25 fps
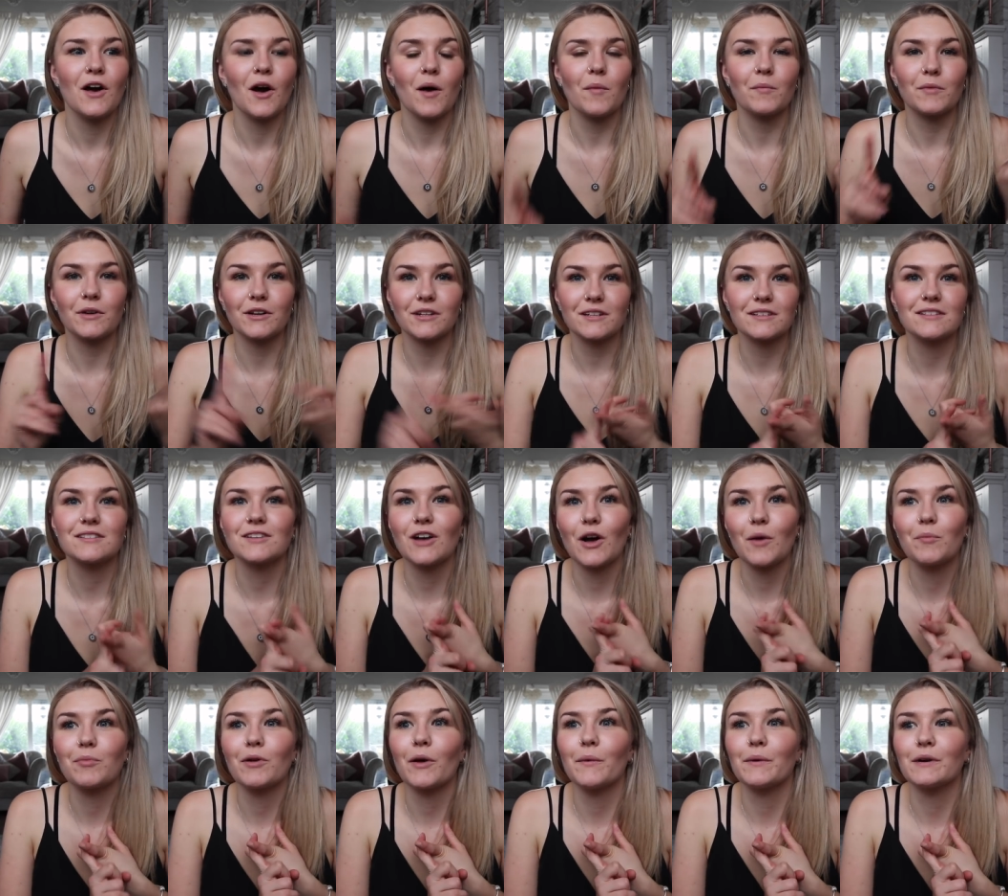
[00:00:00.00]
I'm going to
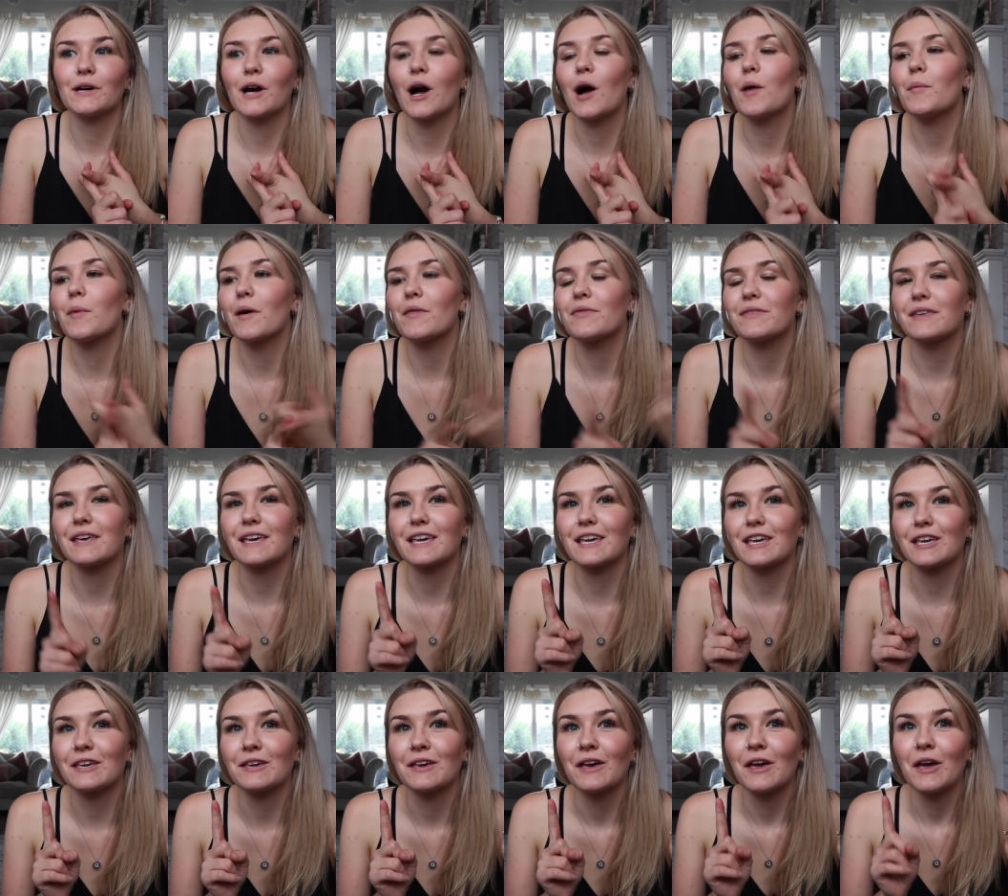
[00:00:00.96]
start blowing up
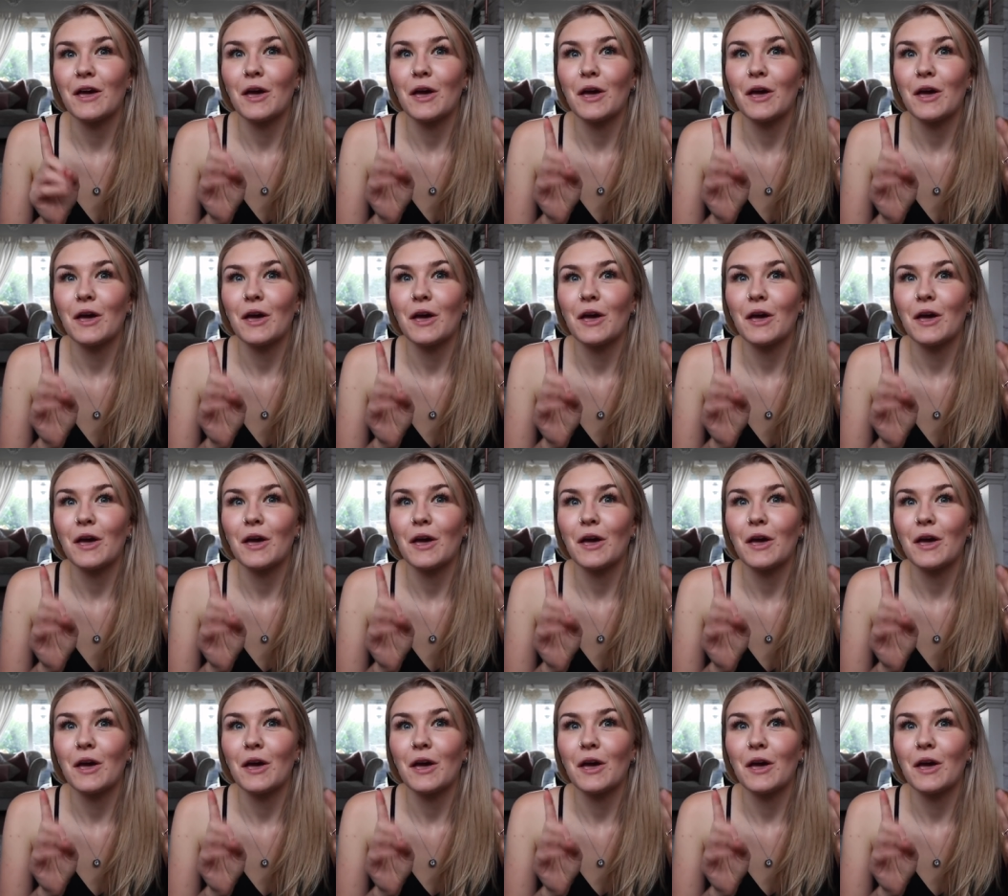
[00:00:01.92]
the